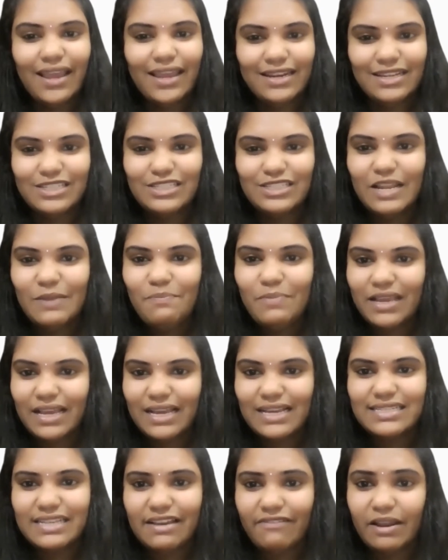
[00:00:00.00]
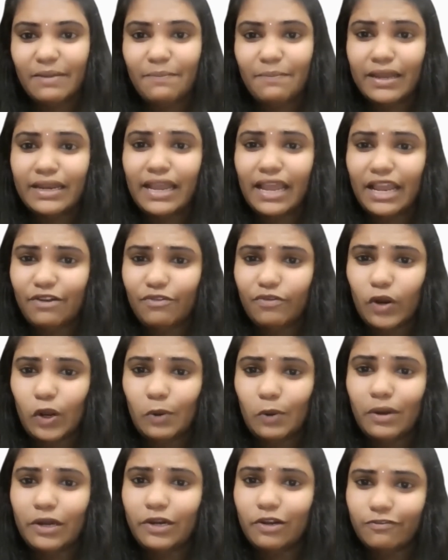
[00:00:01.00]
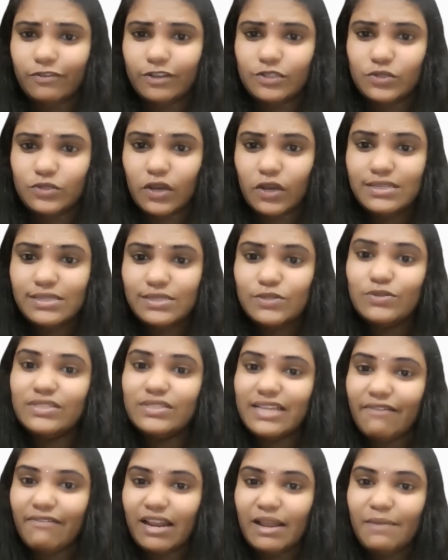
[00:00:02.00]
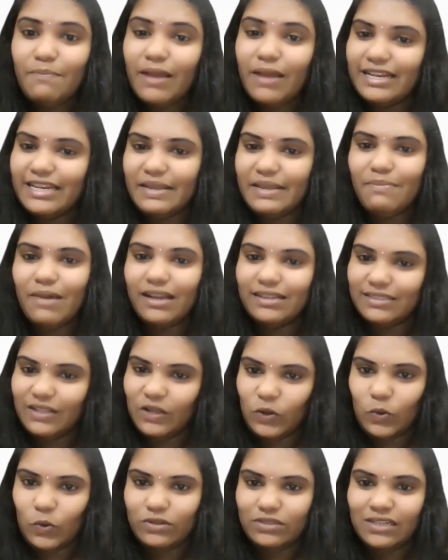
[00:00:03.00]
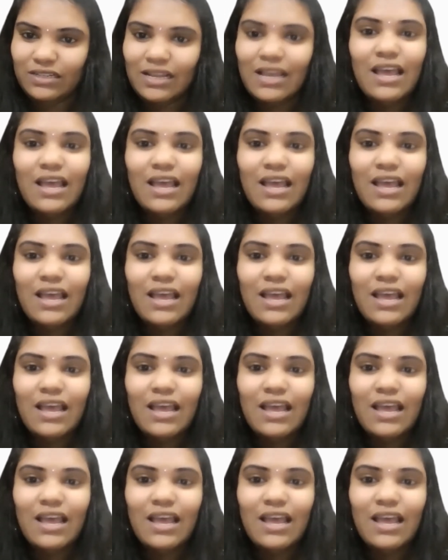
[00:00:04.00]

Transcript: Initially pick a development environment of your choice to develop and debug the code.